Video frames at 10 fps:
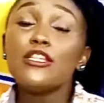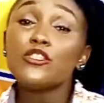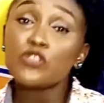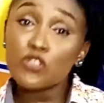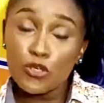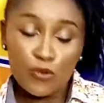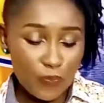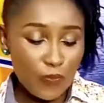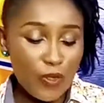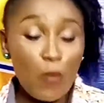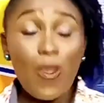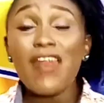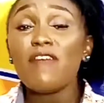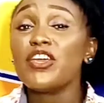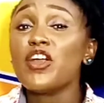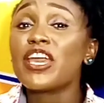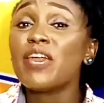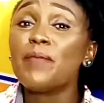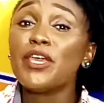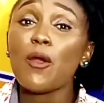2, wherever you're
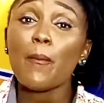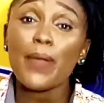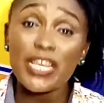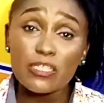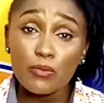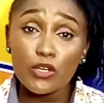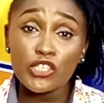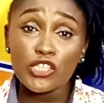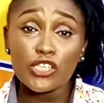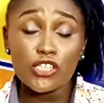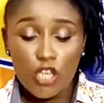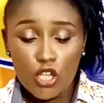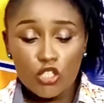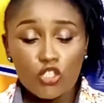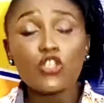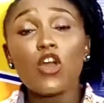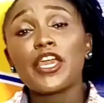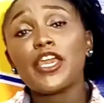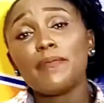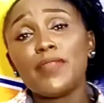keeping your paintbrushes, do not
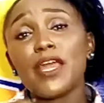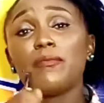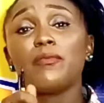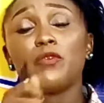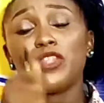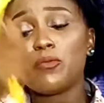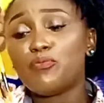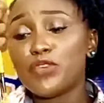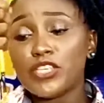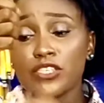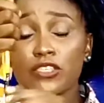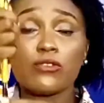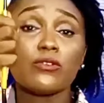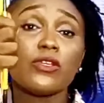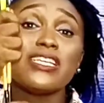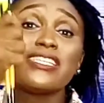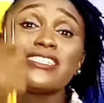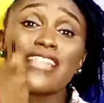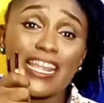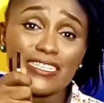keep them with the bristle
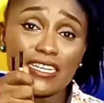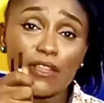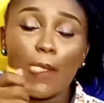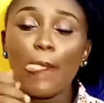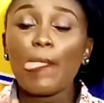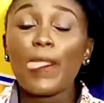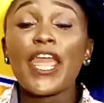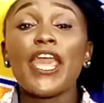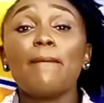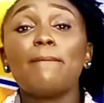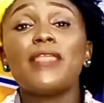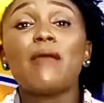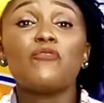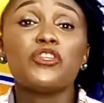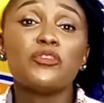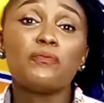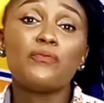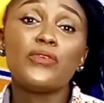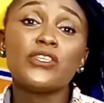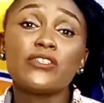standing. Keep them with the
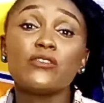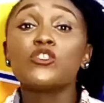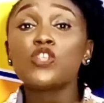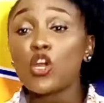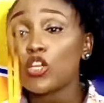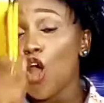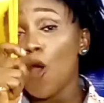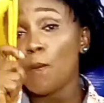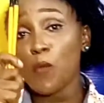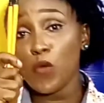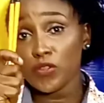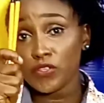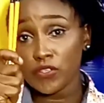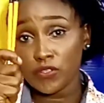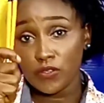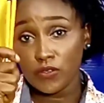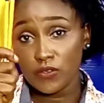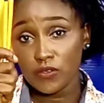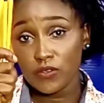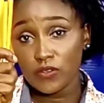bristle turned upwards.
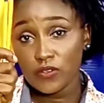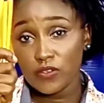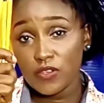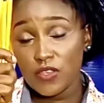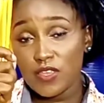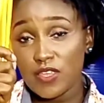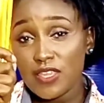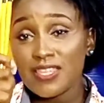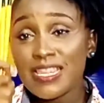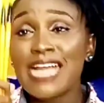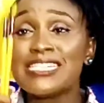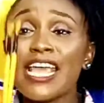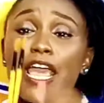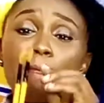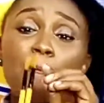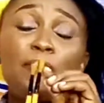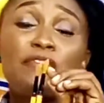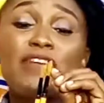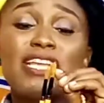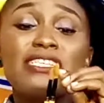That
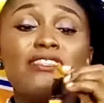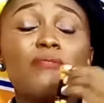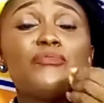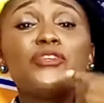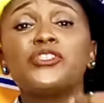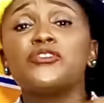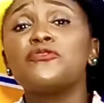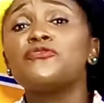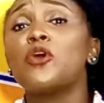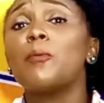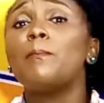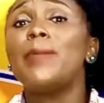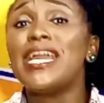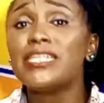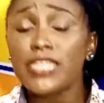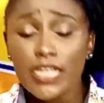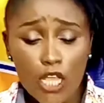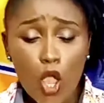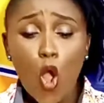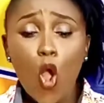prevents the bristle from bending
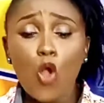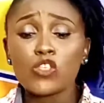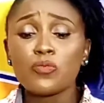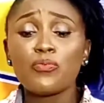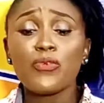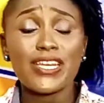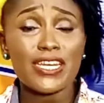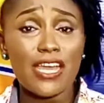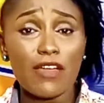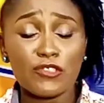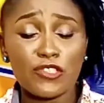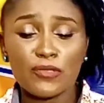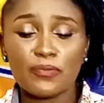or spreading out.